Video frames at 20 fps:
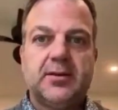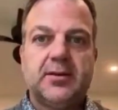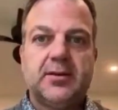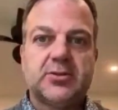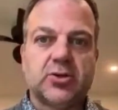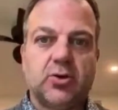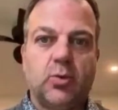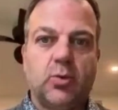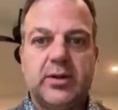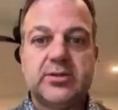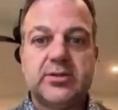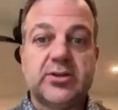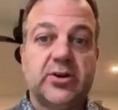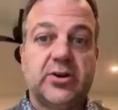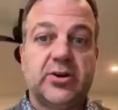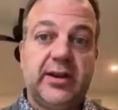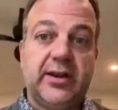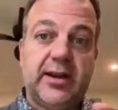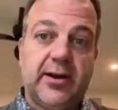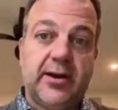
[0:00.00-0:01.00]
So one's
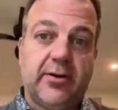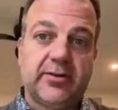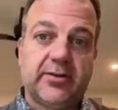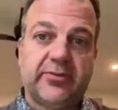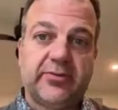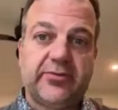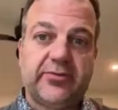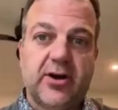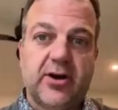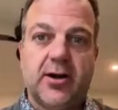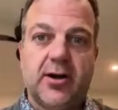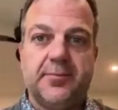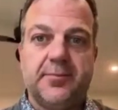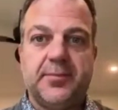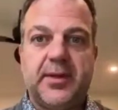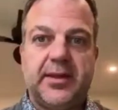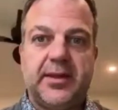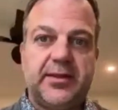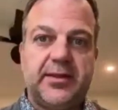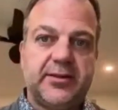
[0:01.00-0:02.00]
going to inherit the
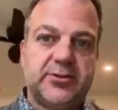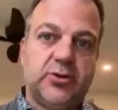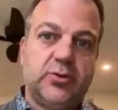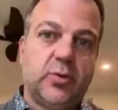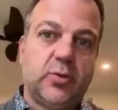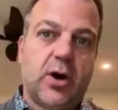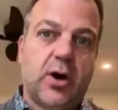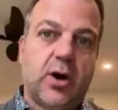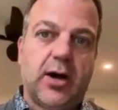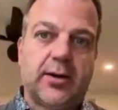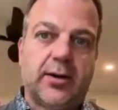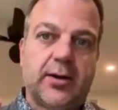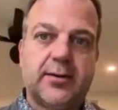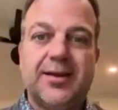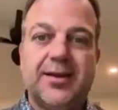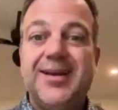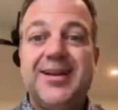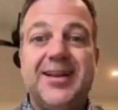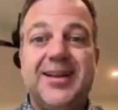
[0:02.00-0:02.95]
farm and the 2 aren't.